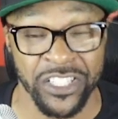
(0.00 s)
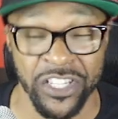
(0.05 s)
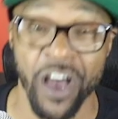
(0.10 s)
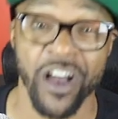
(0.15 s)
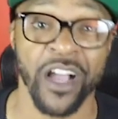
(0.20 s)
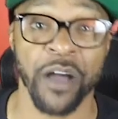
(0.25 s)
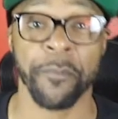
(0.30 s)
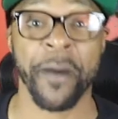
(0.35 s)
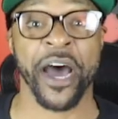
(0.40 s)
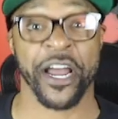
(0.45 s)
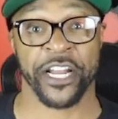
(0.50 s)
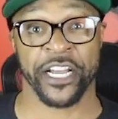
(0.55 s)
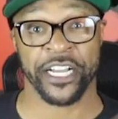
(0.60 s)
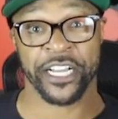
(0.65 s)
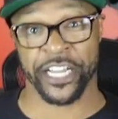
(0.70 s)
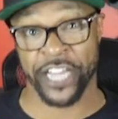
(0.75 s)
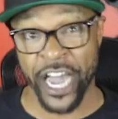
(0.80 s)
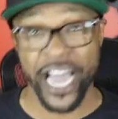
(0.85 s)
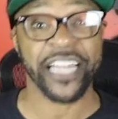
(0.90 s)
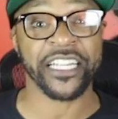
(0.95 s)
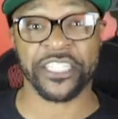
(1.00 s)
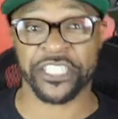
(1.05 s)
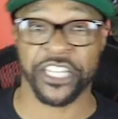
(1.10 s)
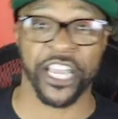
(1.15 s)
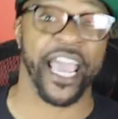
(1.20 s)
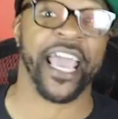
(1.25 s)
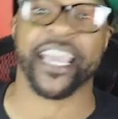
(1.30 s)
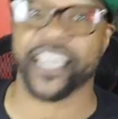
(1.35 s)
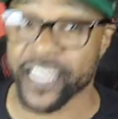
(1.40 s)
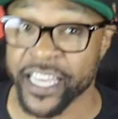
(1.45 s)
Talk about a gut
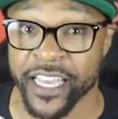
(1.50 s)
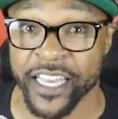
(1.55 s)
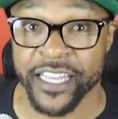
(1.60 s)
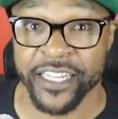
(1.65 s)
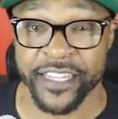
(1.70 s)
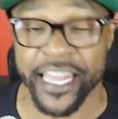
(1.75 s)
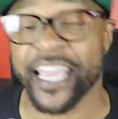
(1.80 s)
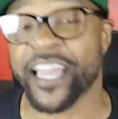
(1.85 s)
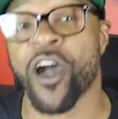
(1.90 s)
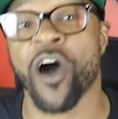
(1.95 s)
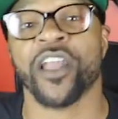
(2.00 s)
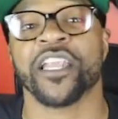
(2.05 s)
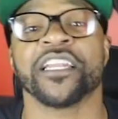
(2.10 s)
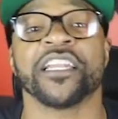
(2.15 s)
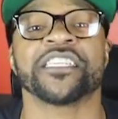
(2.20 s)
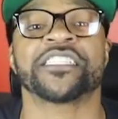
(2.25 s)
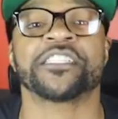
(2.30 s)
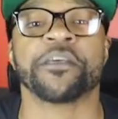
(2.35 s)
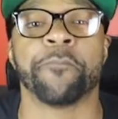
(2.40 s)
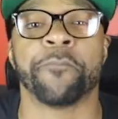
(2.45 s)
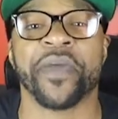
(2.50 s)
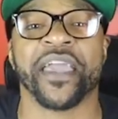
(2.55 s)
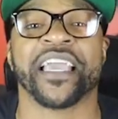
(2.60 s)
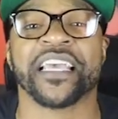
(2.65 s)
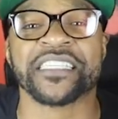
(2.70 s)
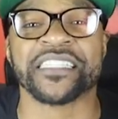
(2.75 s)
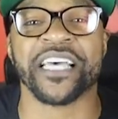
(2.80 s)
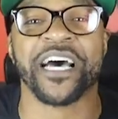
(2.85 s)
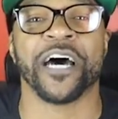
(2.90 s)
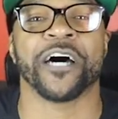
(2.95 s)
check. They calling this the
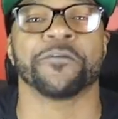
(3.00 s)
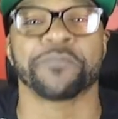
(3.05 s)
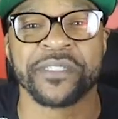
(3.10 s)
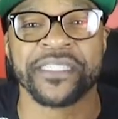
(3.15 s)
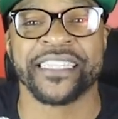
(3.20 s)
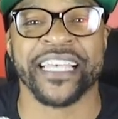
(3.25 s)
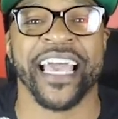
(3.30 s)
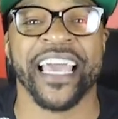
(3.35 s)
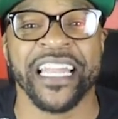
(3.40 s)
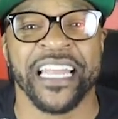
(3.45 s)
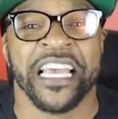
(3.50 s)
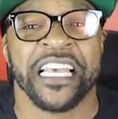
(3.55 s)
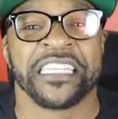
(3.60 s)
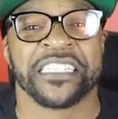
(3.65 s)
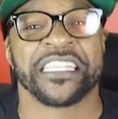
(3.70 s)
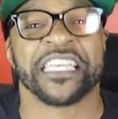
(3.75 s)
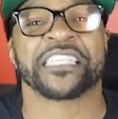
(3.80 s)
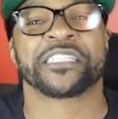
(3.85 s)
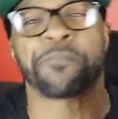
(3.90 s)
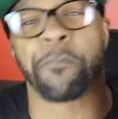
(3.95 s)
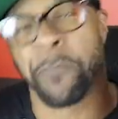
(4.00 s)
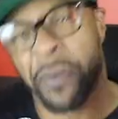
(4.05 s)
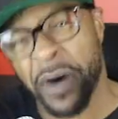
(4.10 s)
biggest upset since